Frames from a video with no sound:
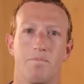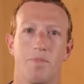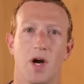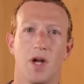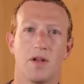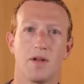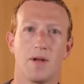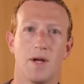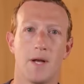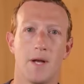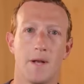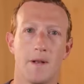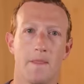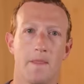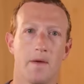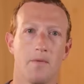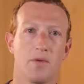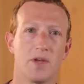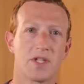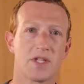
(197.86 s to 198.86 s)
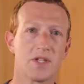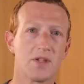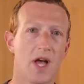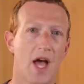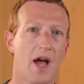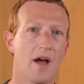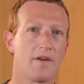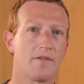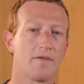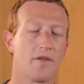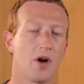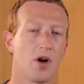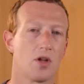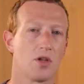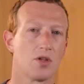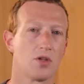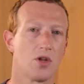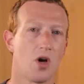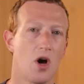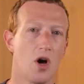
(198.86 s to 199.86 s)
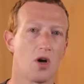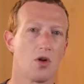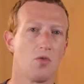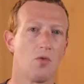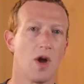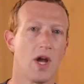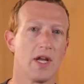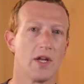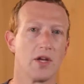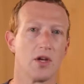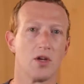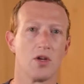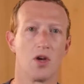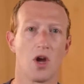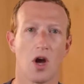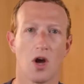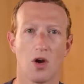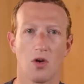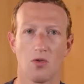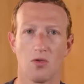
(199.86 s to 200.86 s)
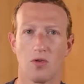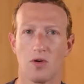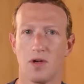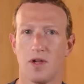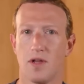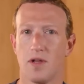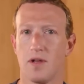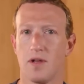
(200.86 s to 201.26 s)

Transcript: But we still have a long way to go